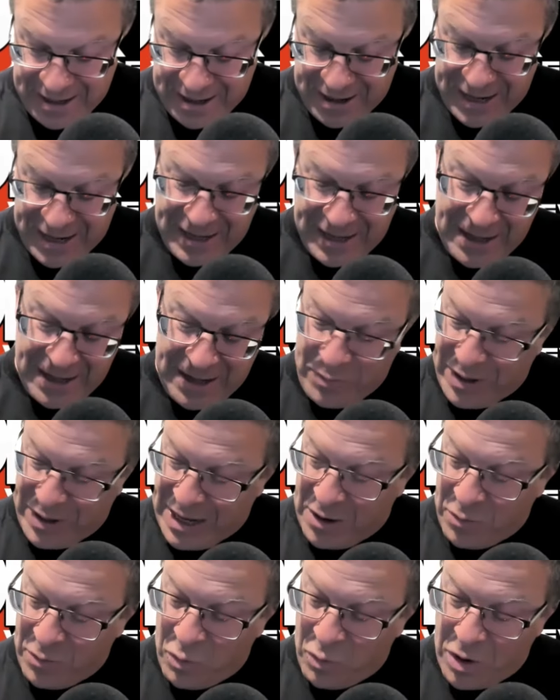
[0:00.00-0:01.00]
right, and we
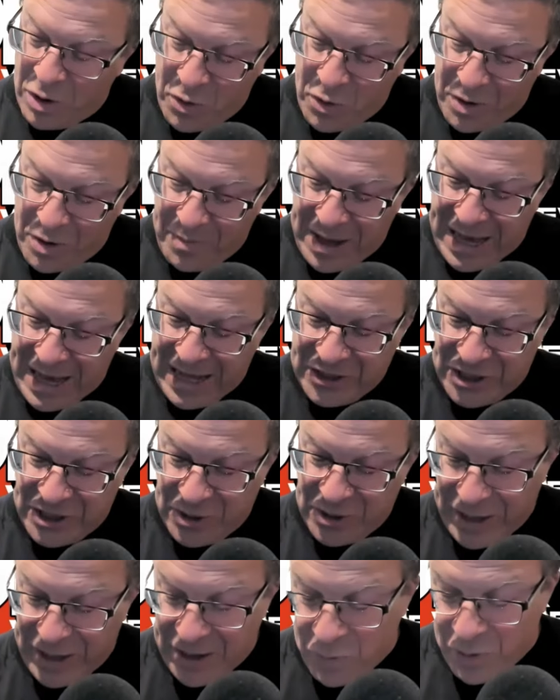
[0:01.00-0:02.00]
had one more match.
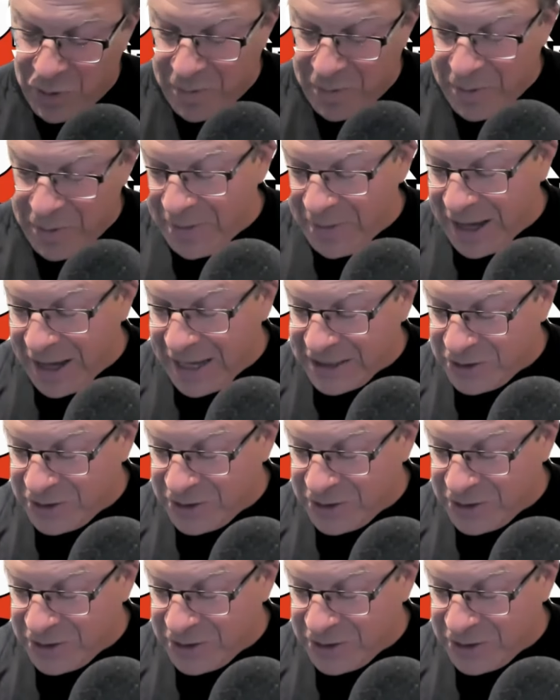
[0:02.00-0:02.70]
We had one more match. It